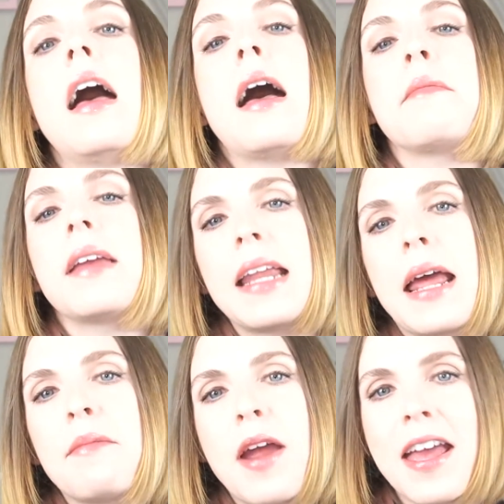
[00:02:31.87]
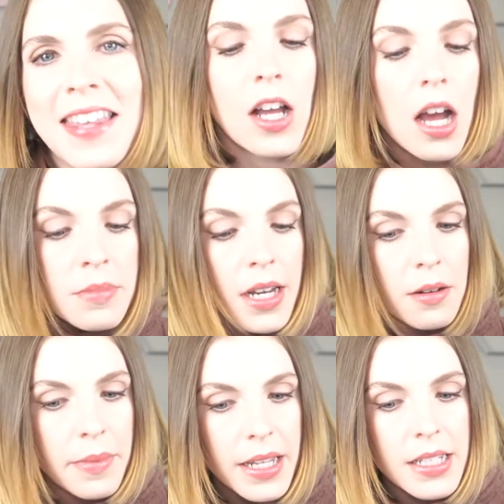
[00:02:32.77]
I'm getting out of breath. Calm down,
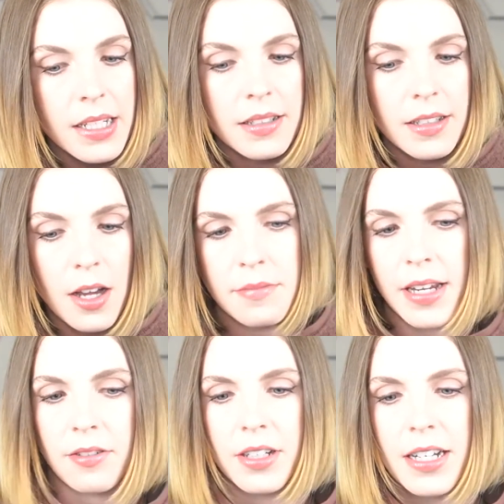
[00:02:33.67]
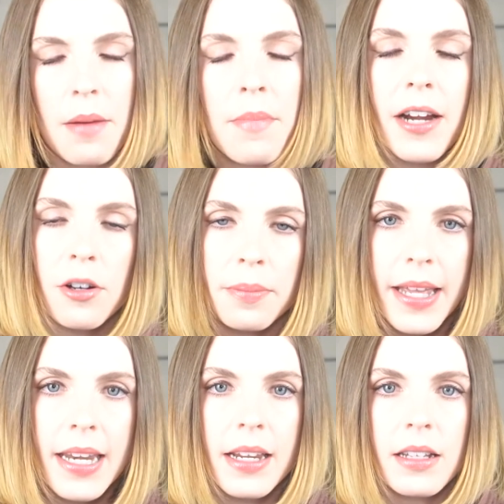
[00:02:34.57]
Amanda. Calm down.
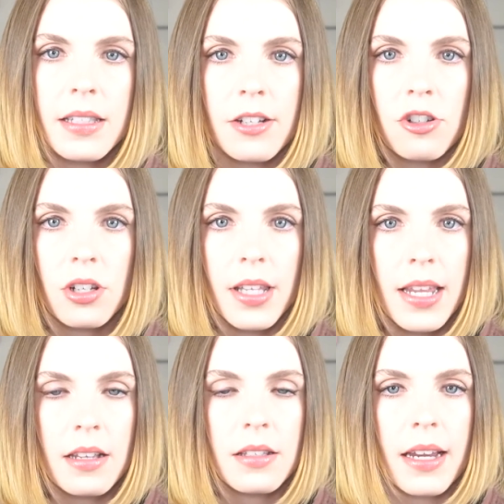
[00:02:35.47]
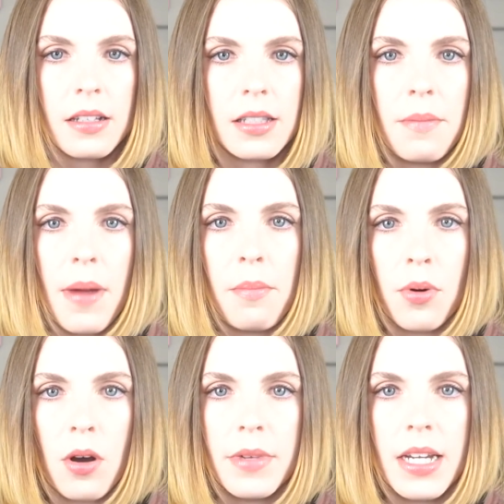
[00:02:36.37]
Microblading essentially is like a
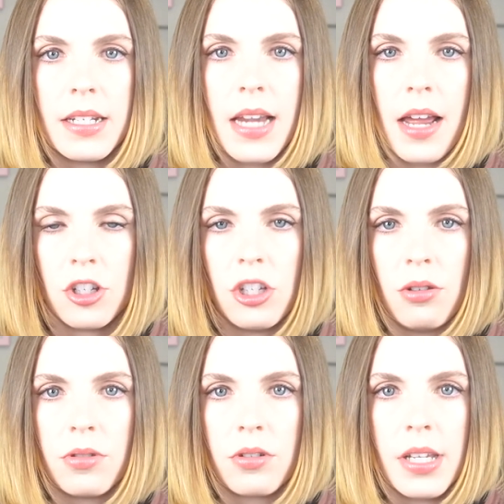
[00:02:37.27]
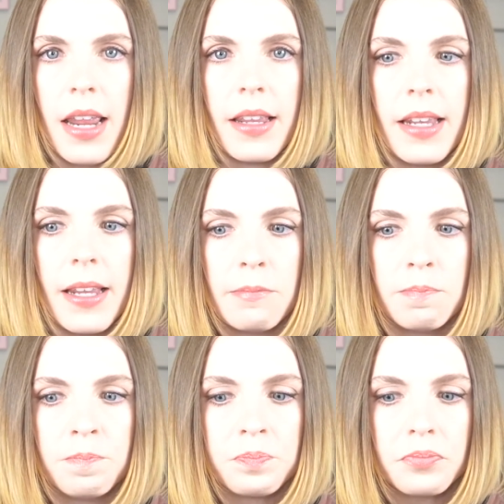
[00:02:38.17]
semi-permanent tattoo. They're
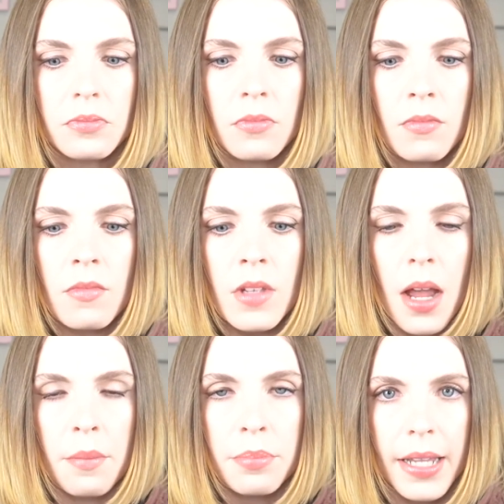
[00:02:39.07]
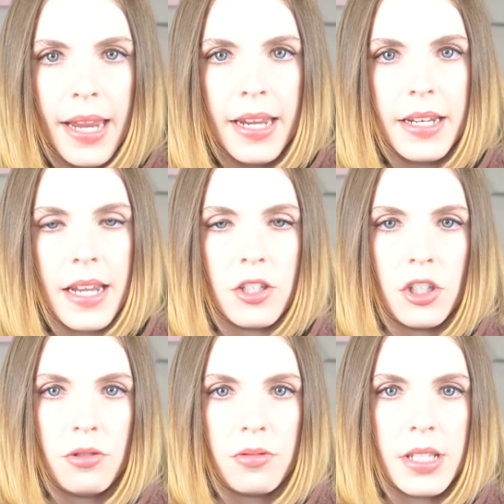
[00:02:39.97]
taking a blade
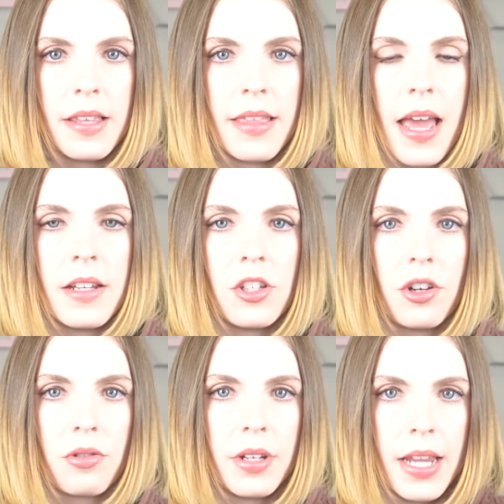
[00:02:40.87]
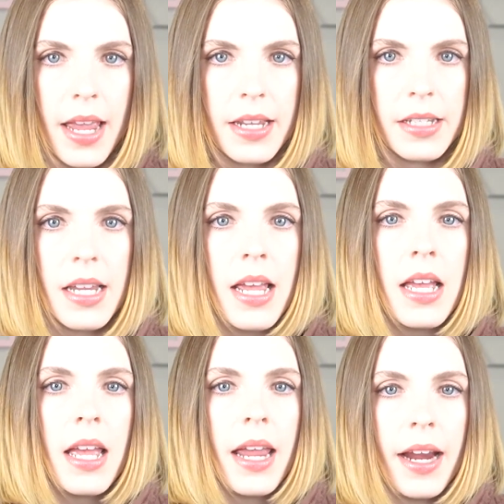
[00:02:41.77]
and using that to create
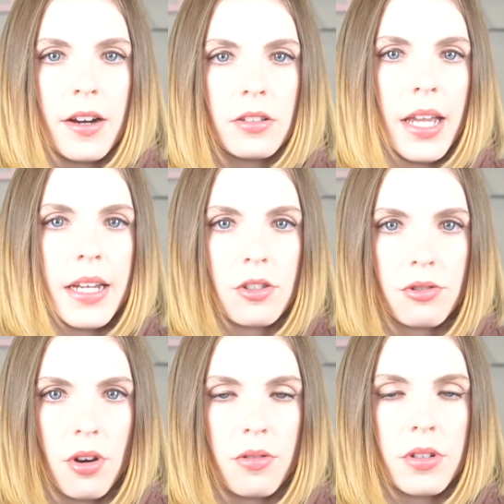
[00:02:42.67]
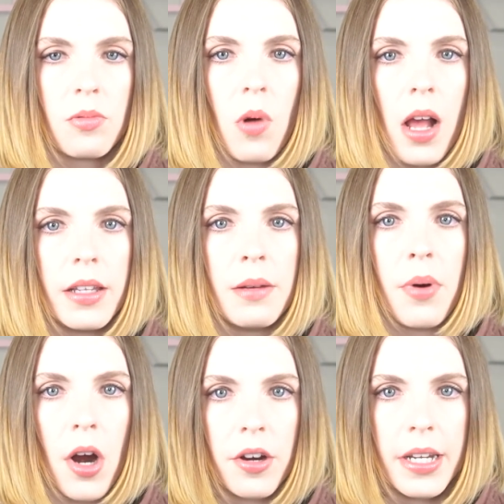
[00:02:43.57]
hair-like strokes while
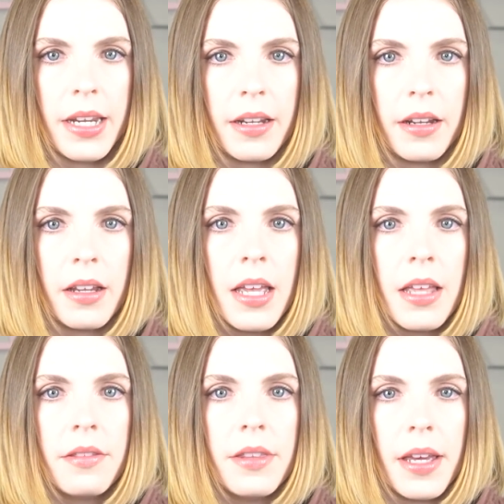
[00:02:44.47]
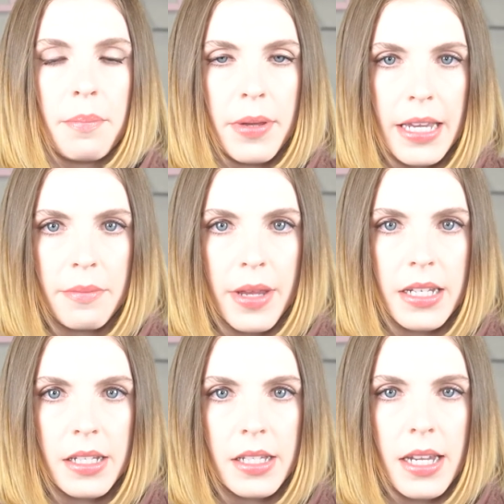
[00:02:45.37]
imparting the
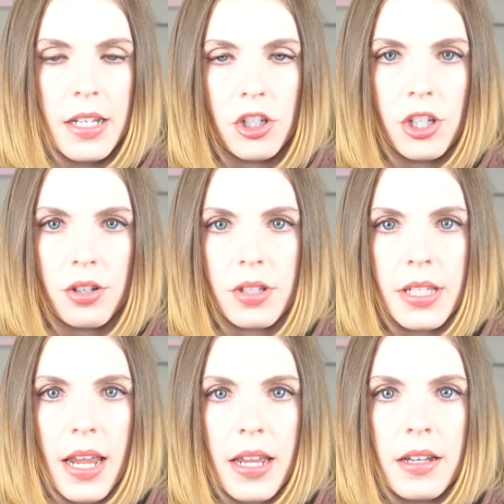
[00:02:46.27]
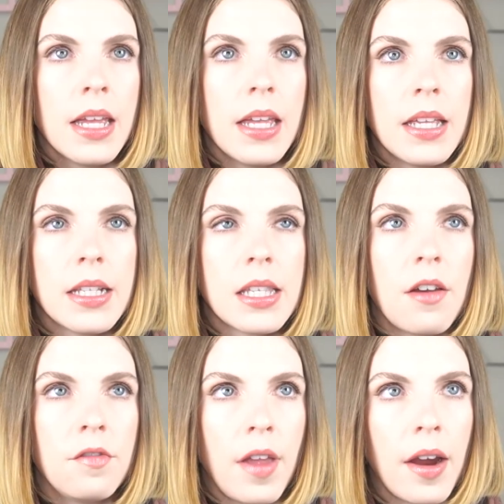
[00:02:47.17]
pigment into your skin. It's
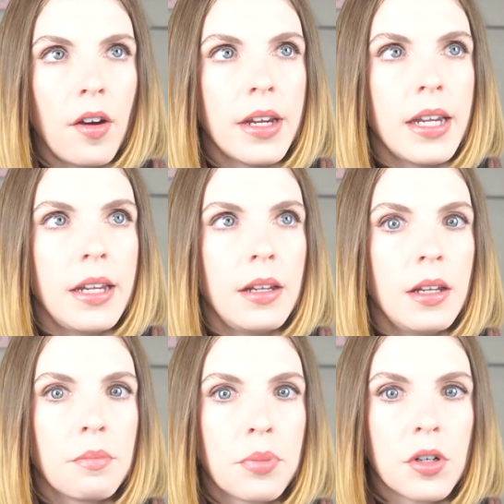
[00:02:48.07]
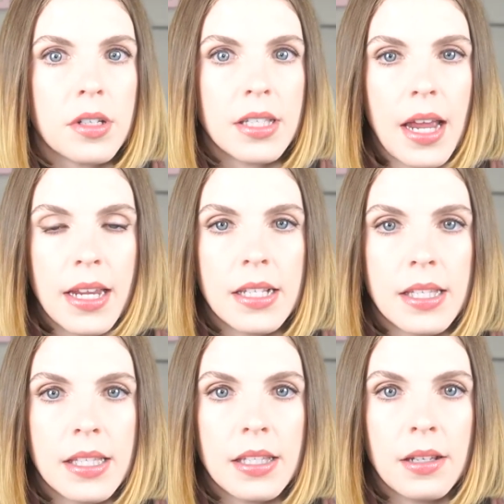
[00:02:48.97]
a very
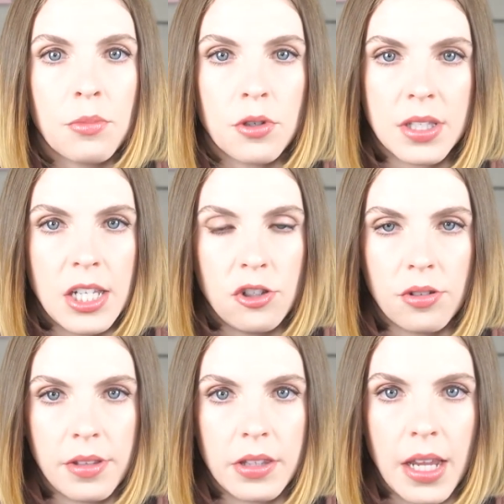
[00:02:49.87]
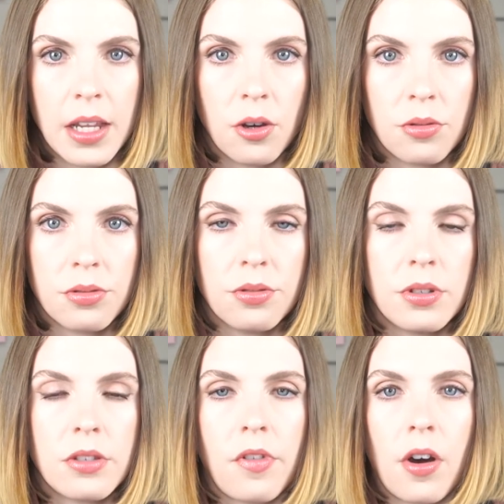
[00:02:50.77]
precise procedure that they go through
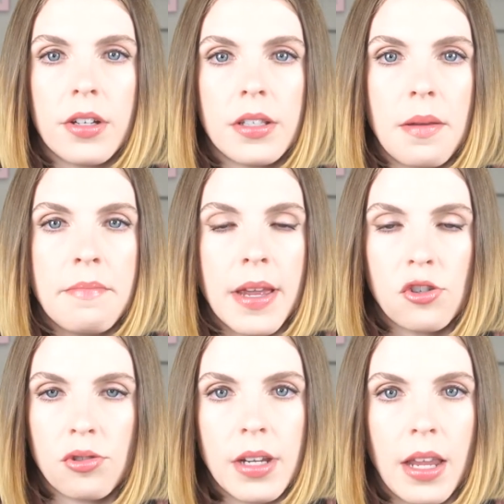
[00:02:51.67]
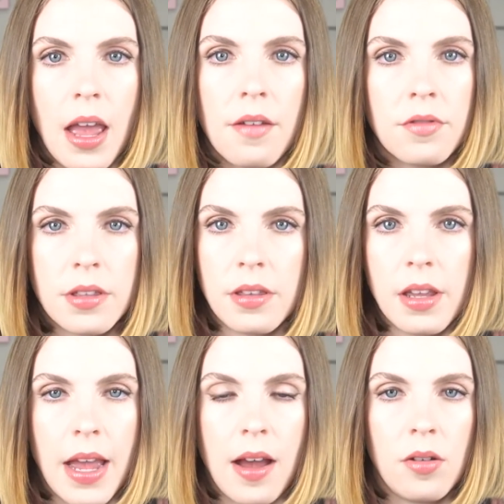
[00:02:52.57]
as far as measuring
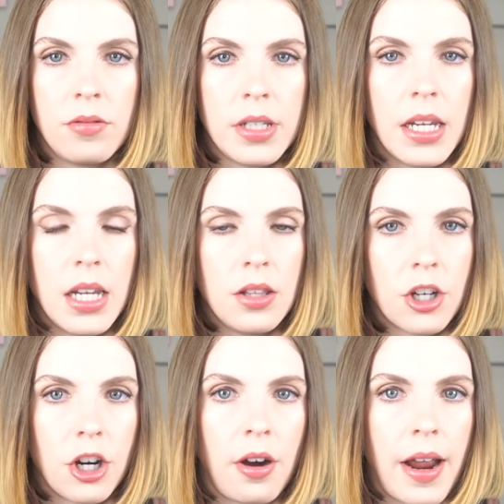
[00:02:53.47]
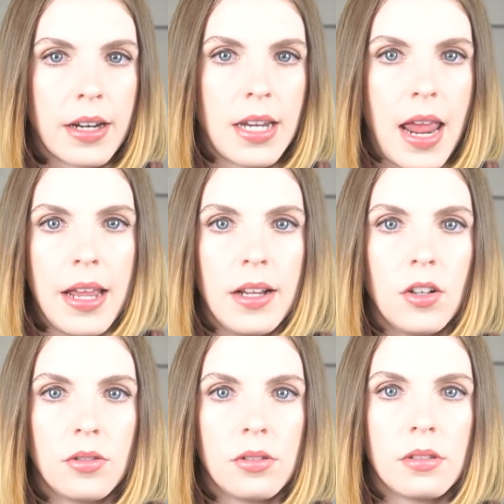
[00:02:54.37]
everything out, getting the correct
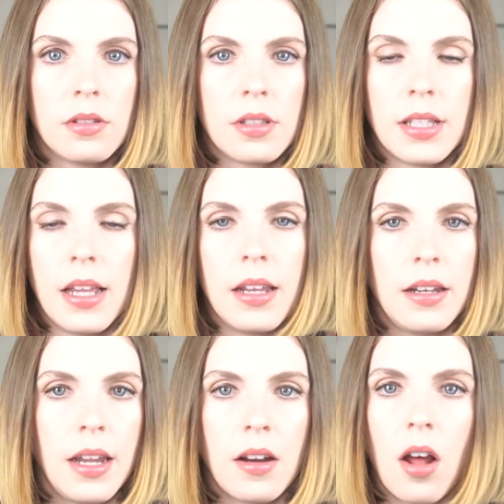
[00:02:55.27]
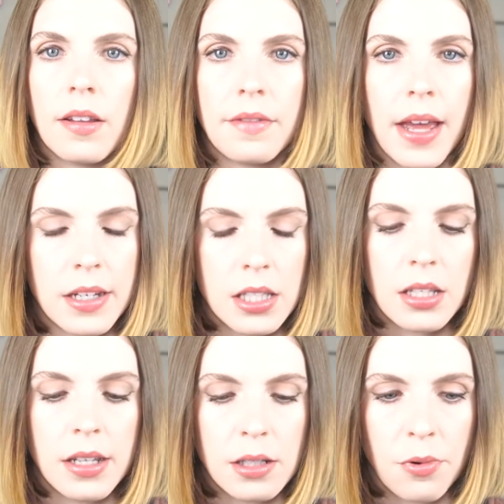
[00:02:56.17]
angles and all of that.
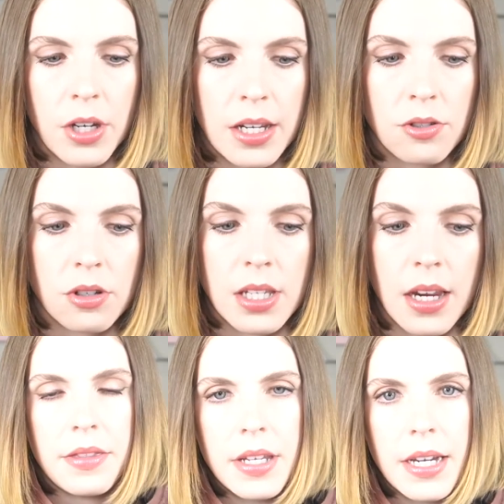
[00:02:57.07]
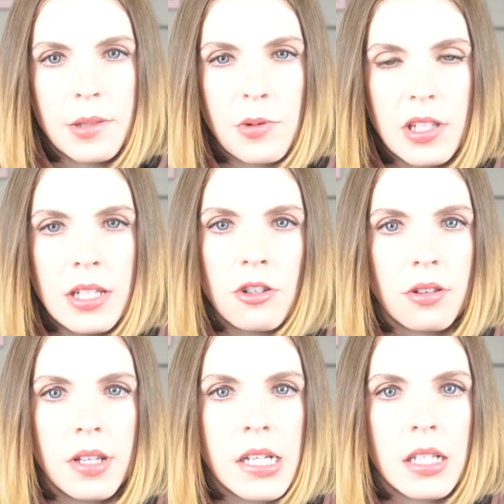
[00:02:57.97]
It's pretty interesting. The next
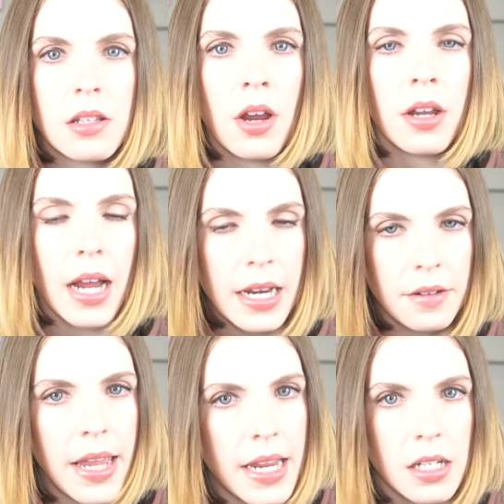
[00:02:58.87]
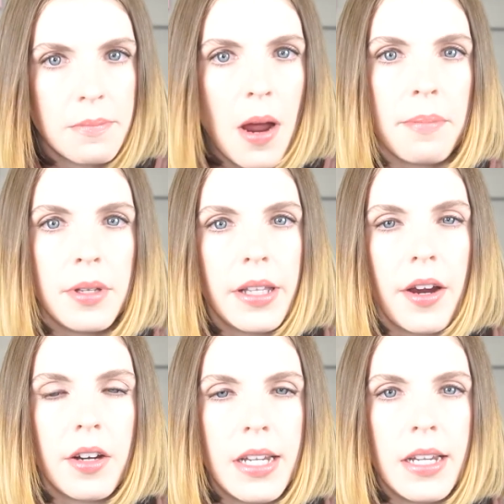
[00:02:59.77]
procedure that's kind of gained in
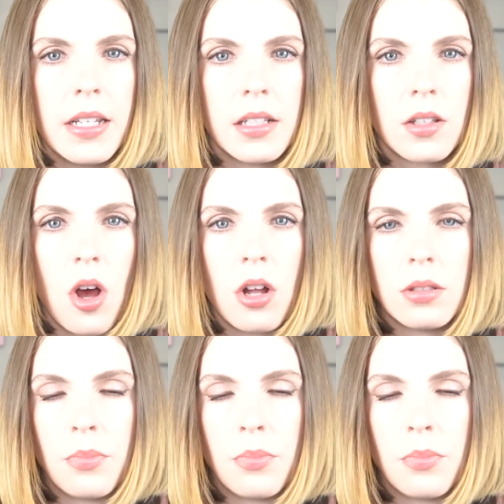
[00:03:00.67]
popularity is called